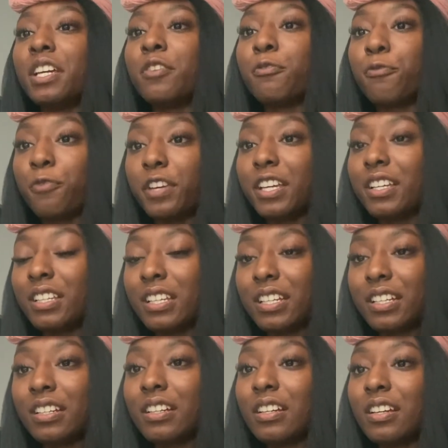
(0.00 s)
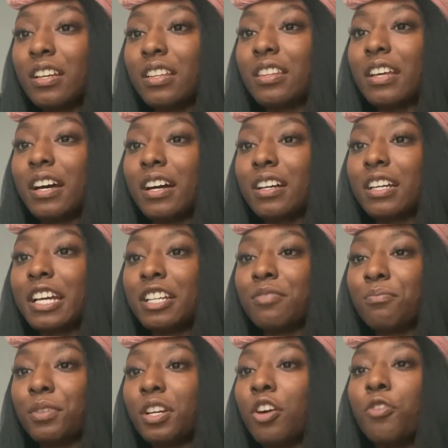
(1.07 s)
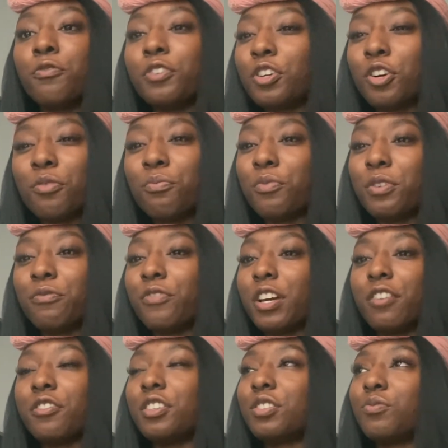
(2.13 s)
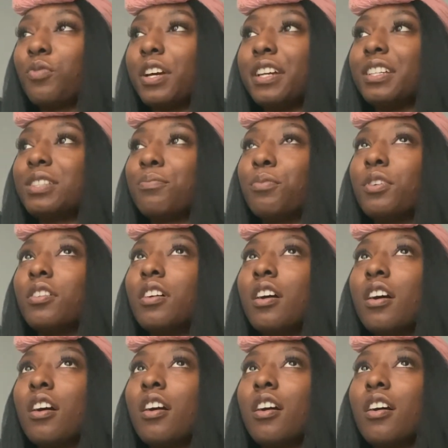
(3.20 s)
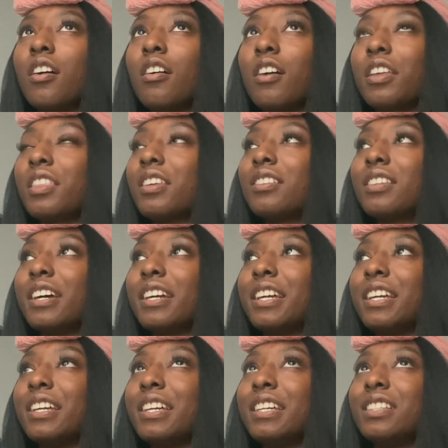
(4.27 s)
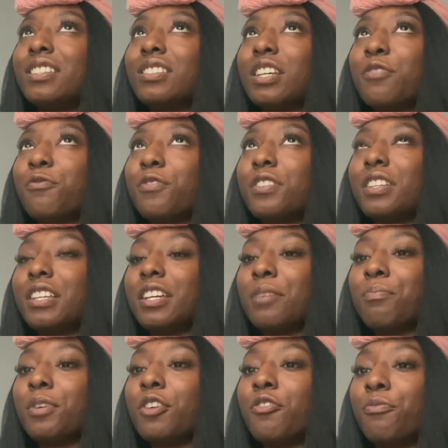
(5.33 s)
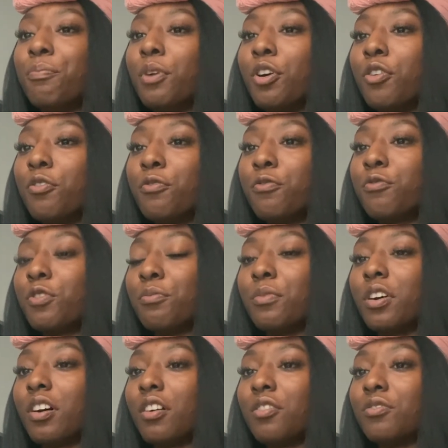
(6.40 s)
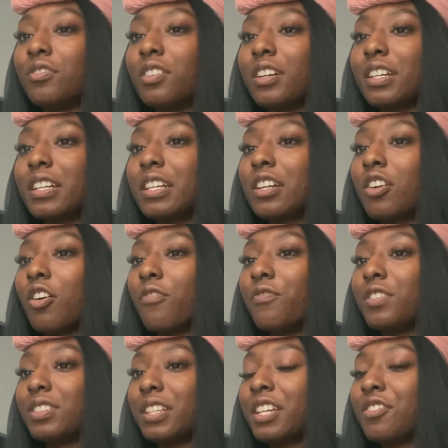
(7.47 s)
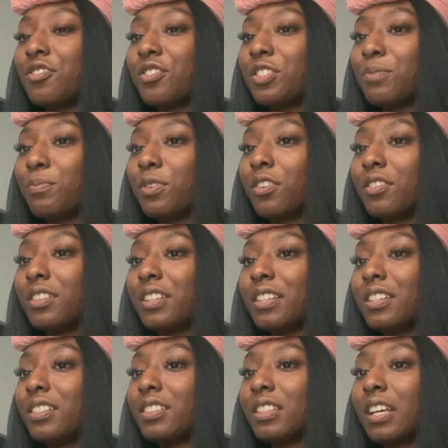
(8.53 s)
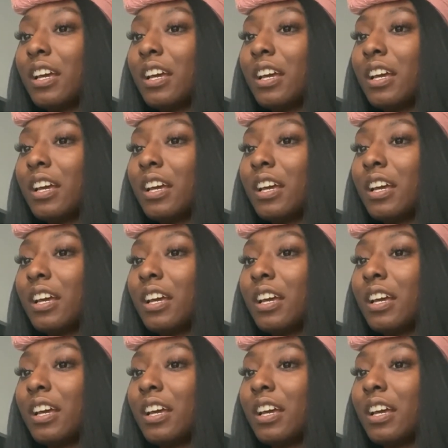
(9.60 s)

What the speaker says: feeling that can be overcome in various ways. But I think that it is definitely a bit of both from our own like conversations beyond this.